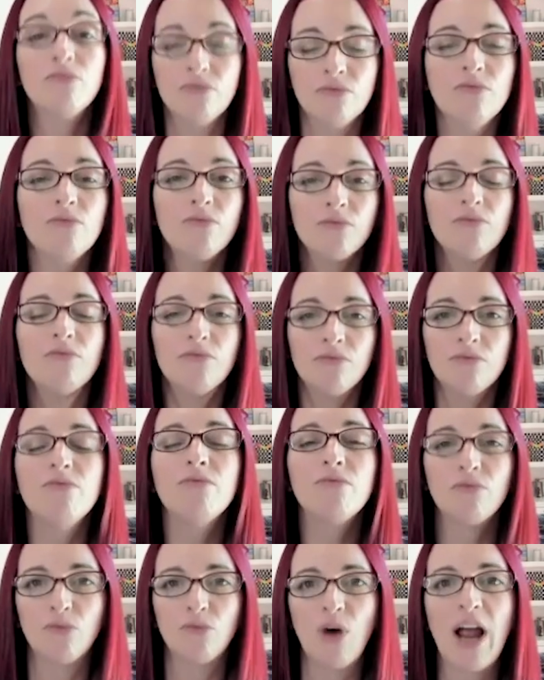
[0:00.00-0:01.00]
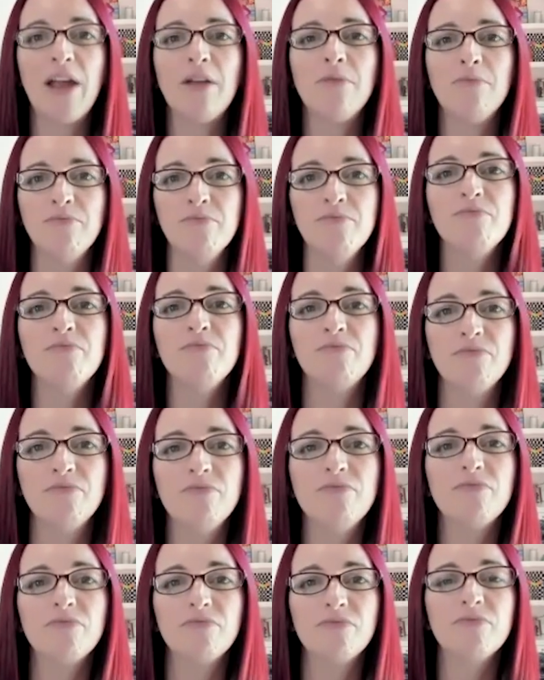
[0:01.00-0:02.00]

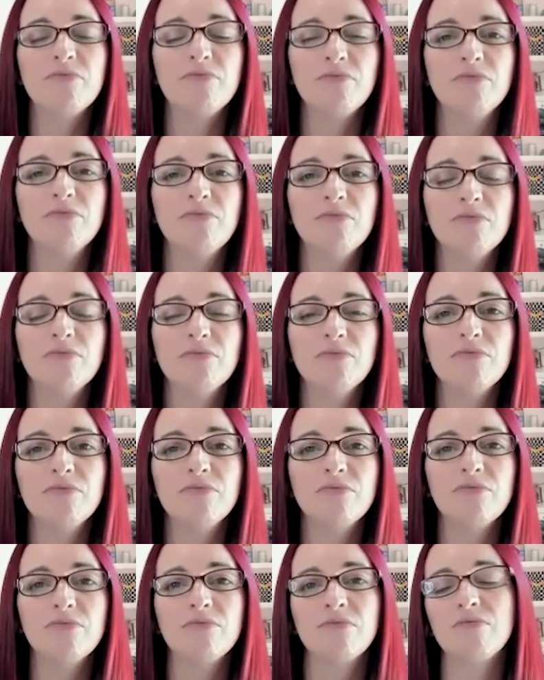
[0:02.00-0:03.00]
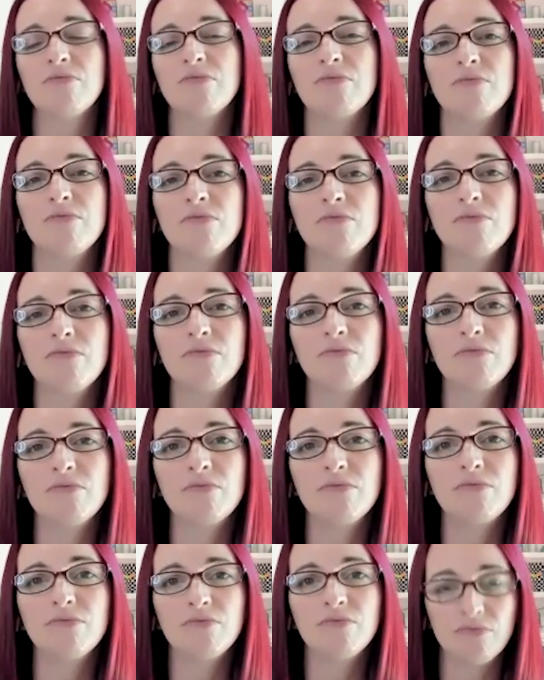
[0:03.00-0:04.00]

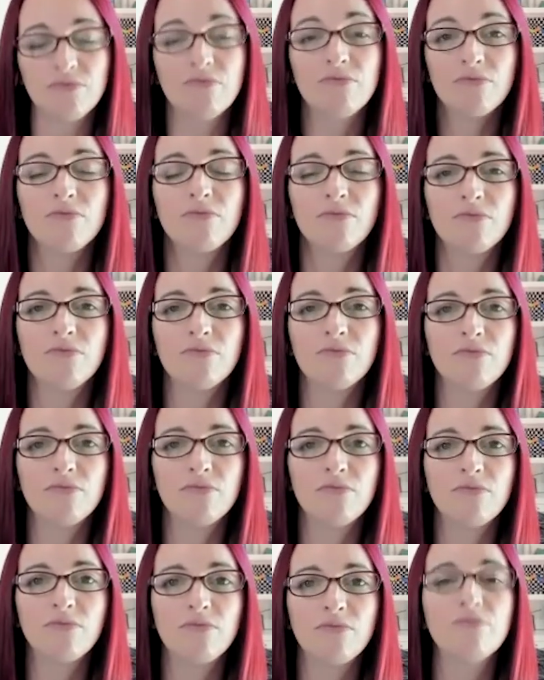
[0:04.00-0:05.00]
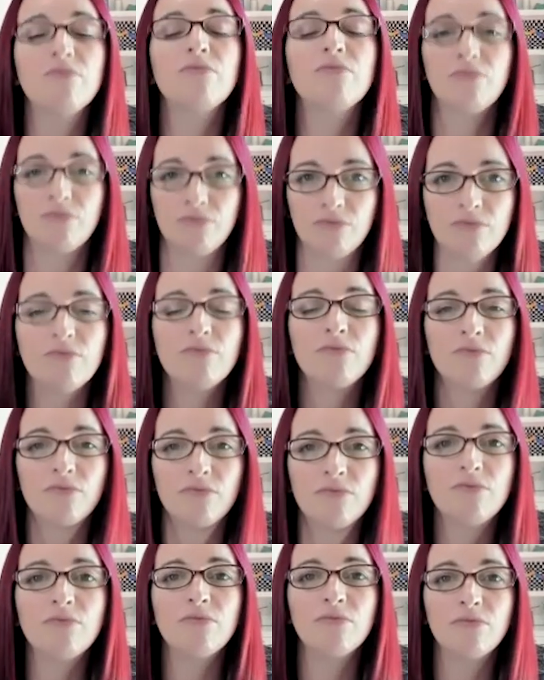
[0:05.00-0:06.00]

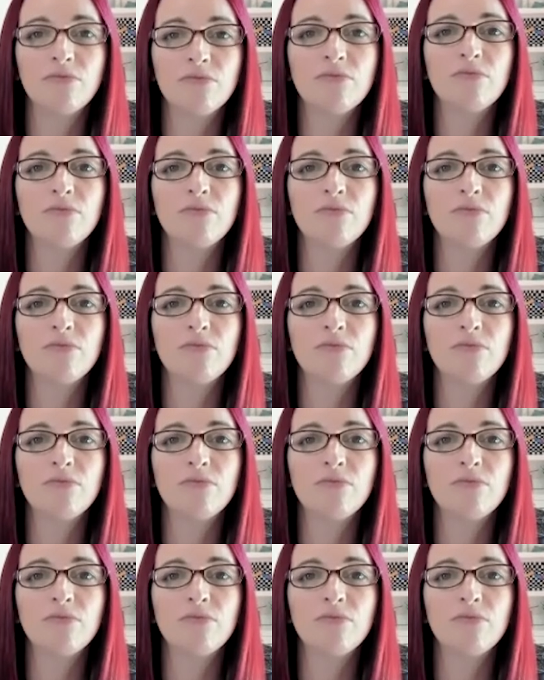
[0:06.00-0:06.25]
(silent)